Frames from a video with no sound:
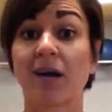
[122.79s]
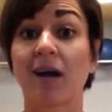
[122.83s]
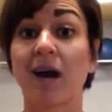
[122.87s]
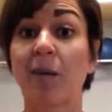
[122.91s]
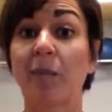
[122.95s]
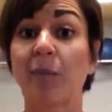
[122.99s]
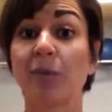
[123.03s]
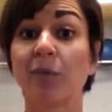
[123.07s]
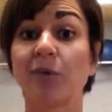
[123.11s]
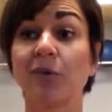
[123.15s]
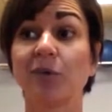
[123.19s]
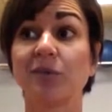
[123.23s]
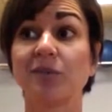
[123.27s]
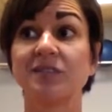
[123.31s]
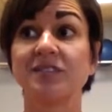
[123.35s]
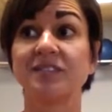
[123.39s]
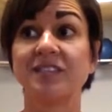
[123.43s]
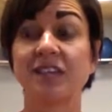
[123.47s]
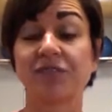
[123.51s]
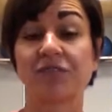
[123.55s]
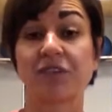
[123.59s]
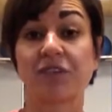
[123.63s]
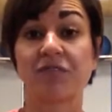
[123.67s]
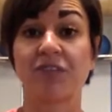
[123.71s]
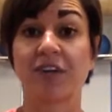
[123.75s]
couple
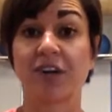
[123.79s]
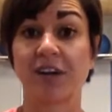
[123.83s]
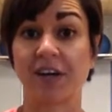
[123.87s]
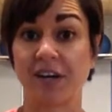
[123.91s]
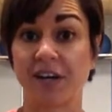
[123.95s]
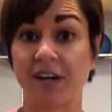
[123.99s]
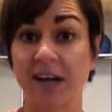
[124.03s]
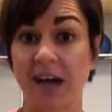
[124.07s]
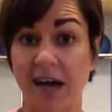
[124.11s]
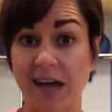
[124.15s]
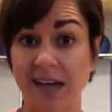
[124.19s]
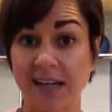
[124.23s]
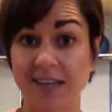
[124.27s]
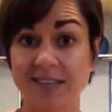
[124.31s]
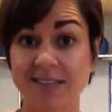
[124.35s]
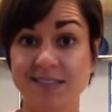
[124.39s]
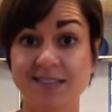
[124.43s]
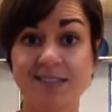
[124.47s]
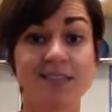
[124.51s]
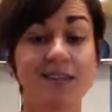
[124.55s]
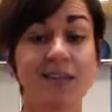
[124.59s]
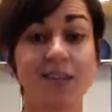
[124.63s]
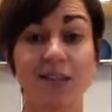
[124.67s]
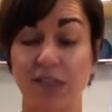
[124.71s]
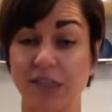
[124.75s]
different varying
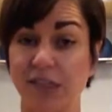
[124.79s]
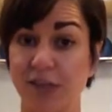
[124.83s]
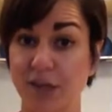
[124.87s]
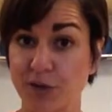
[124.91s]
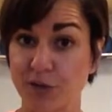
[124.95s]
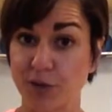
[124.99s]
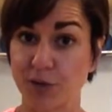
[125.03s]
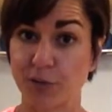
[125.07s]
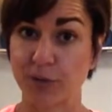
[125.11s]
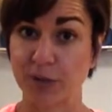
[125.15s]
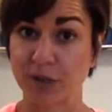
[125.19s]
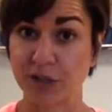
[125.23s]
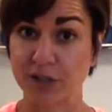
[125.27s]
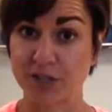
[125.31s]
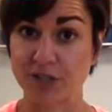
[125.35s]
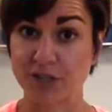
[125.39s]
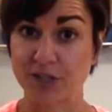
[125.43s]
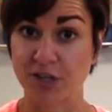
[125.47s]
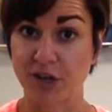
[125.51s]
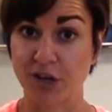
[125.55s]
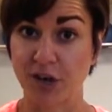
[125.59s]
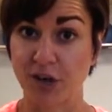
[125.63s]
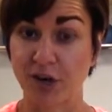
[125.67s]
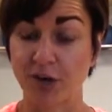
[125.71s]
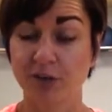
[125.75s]
heights, then you'll be good to
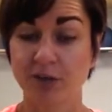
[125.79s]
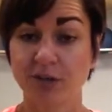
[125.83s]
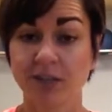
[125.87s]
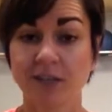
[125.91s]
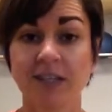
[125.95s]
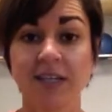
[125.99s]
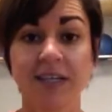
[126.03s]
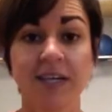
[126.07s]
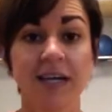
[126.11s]
go.